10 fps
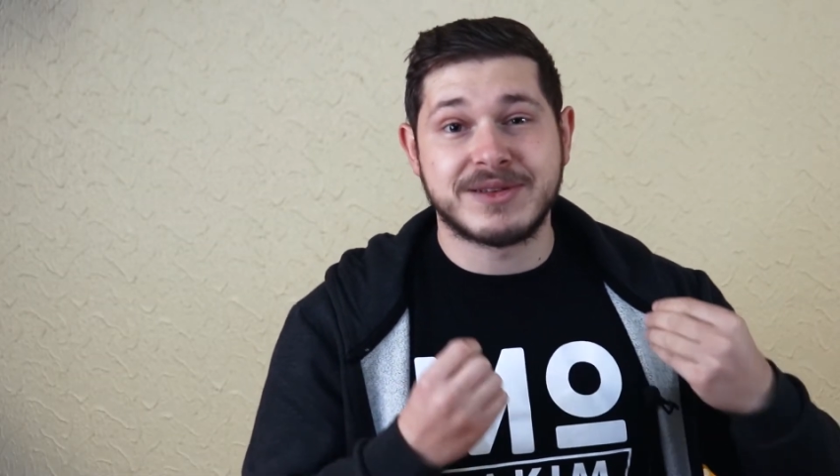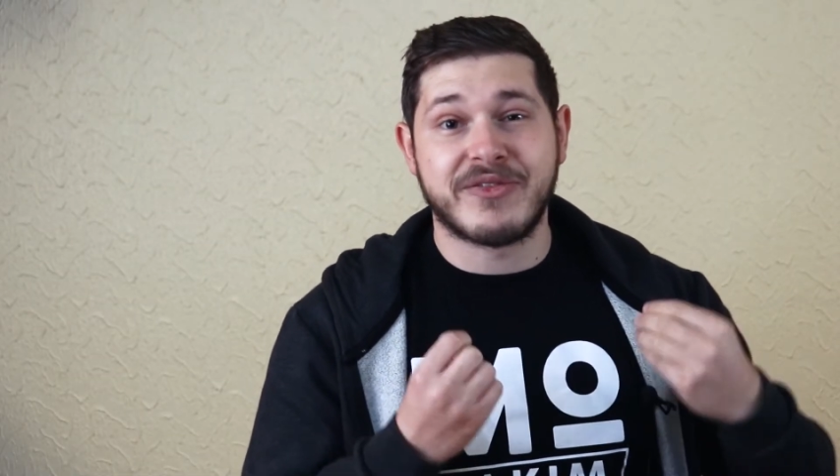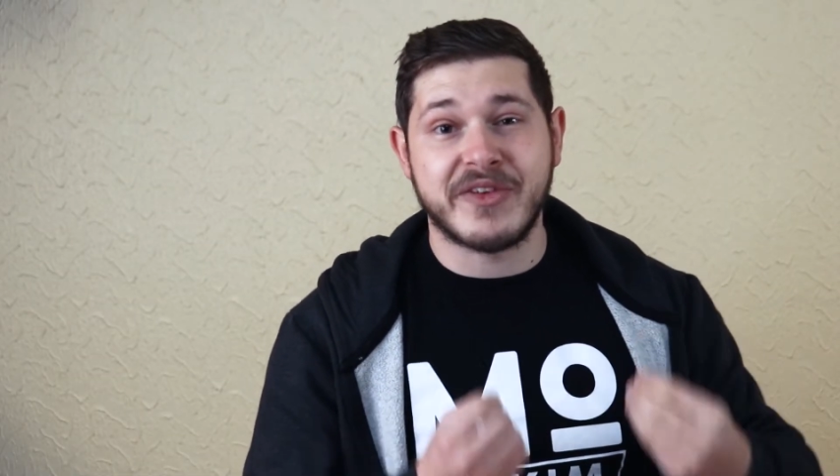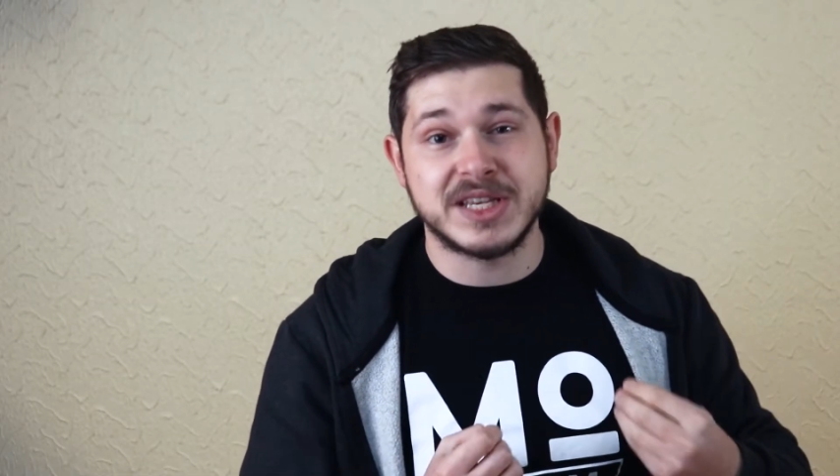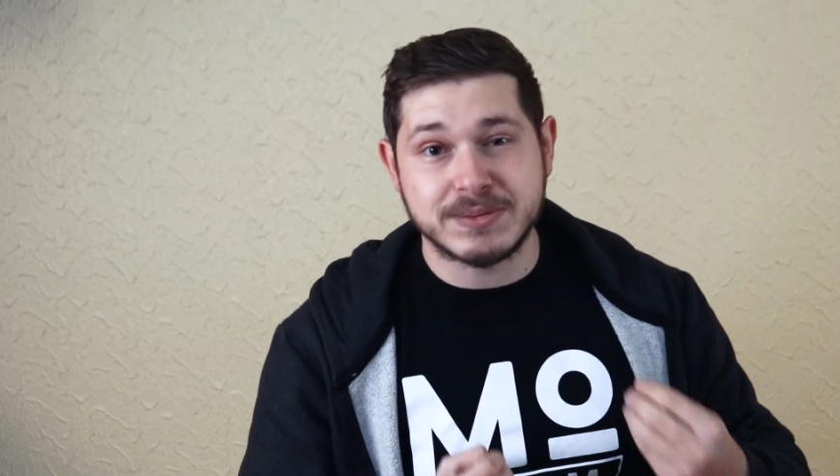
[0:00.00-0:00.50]

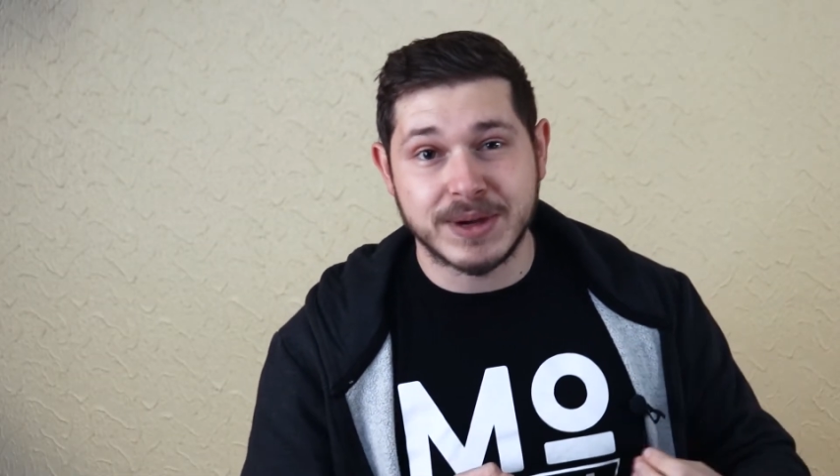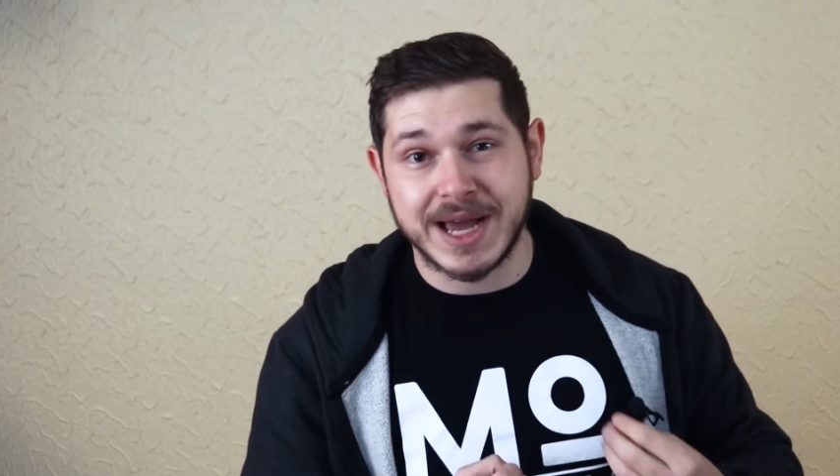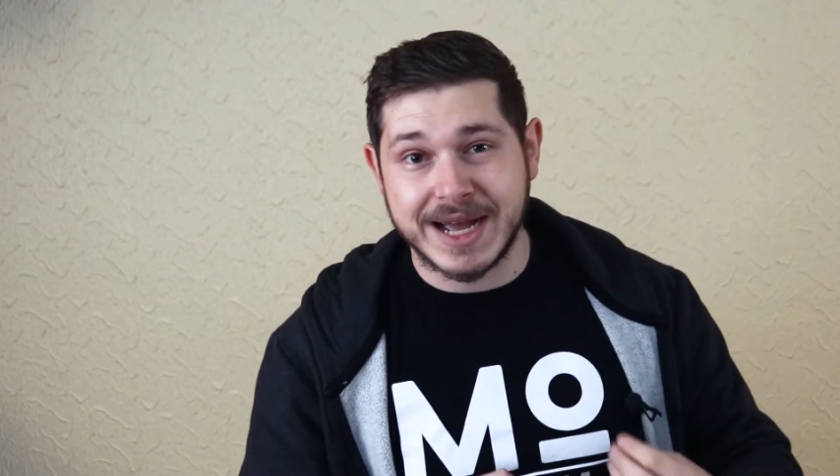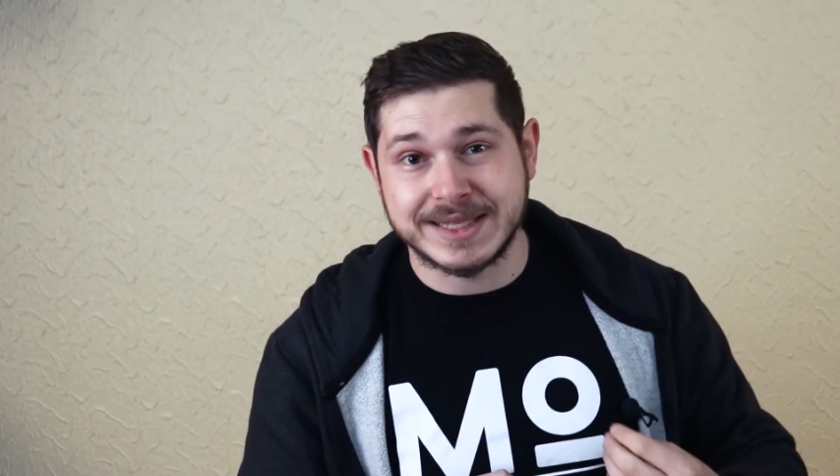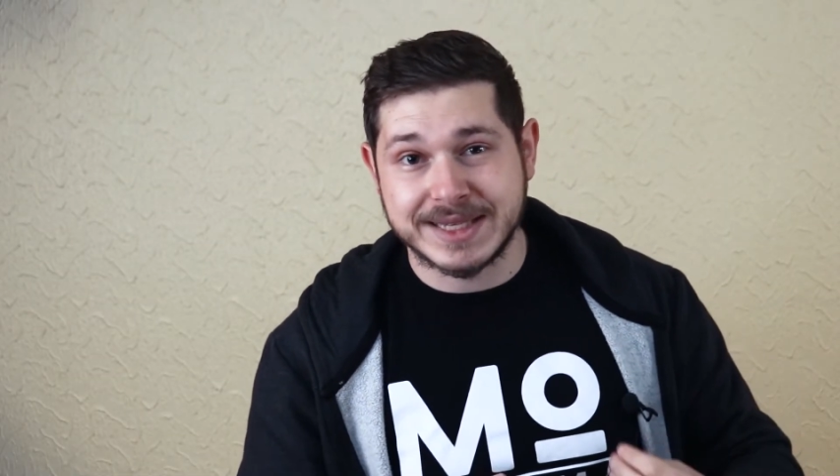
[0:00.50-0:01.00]
Facebook
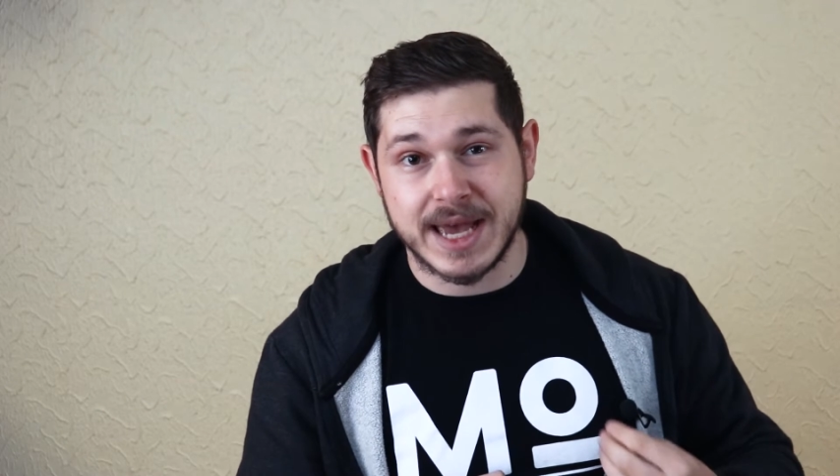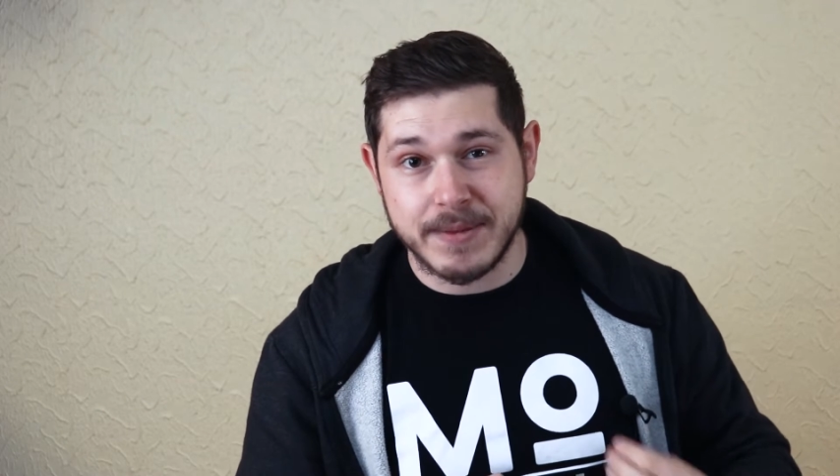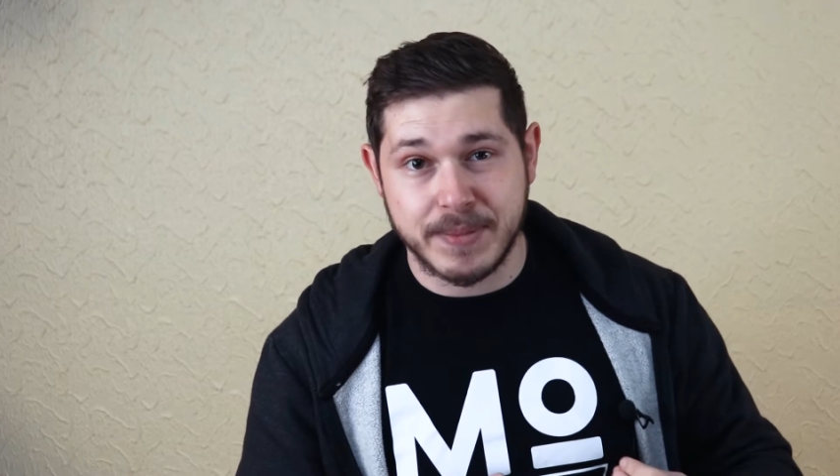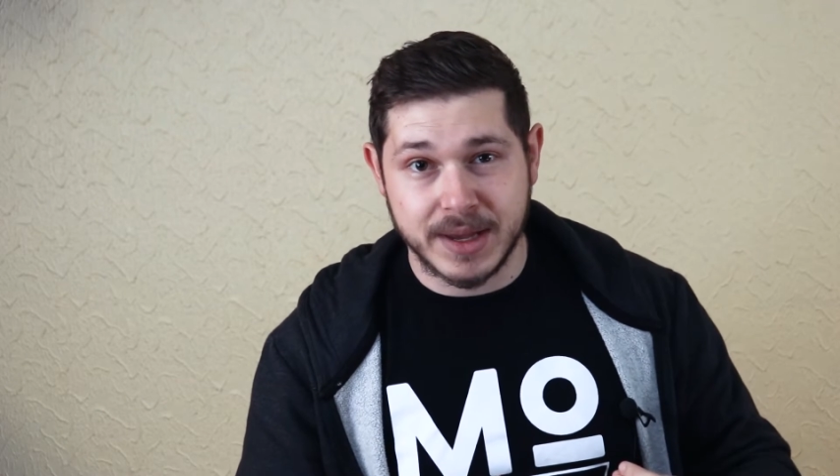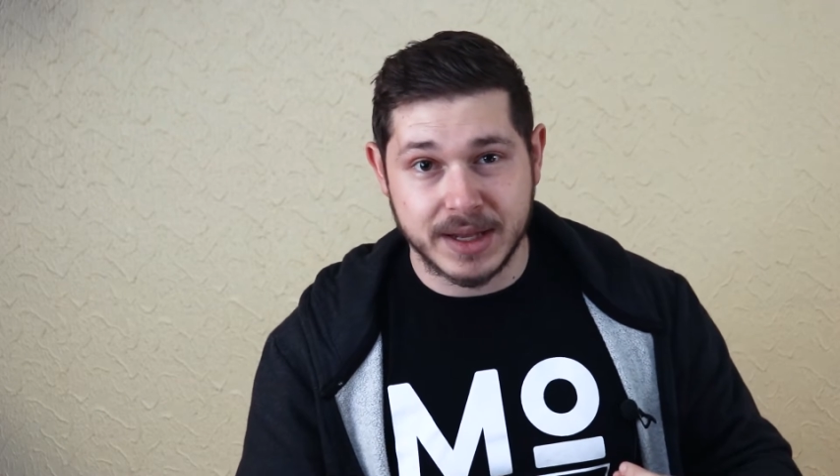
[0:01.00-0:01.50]
ads
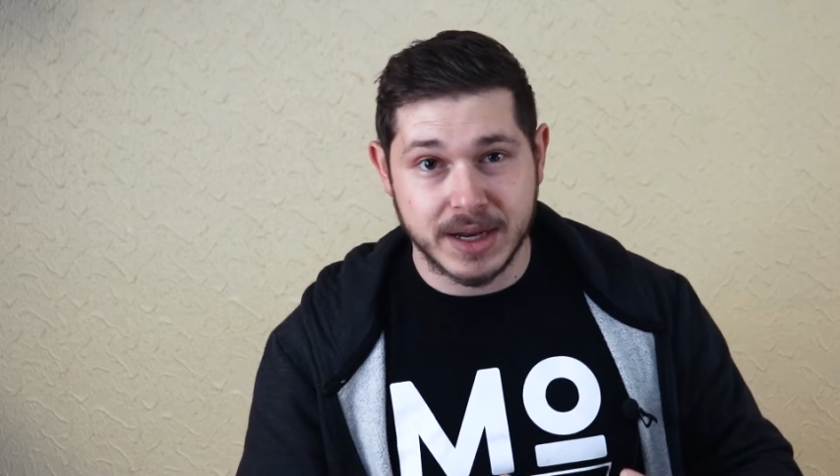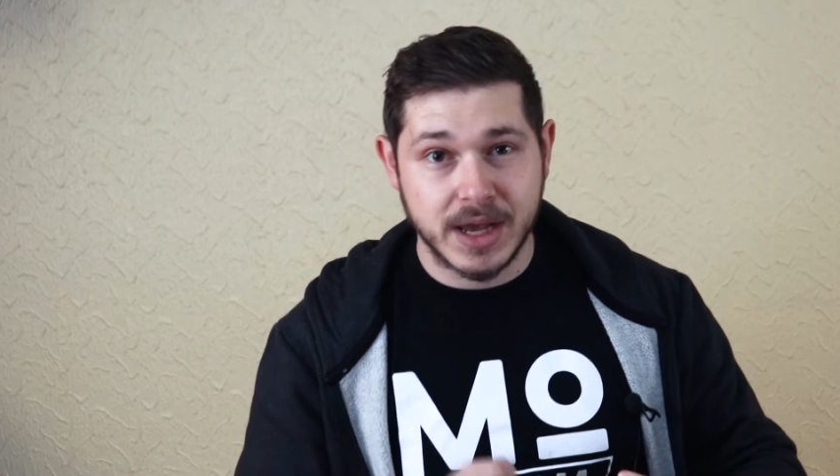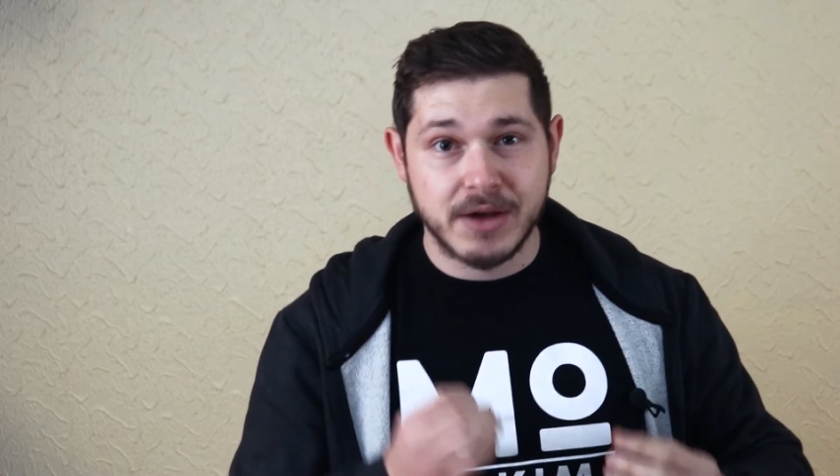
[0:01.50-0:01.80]
campaign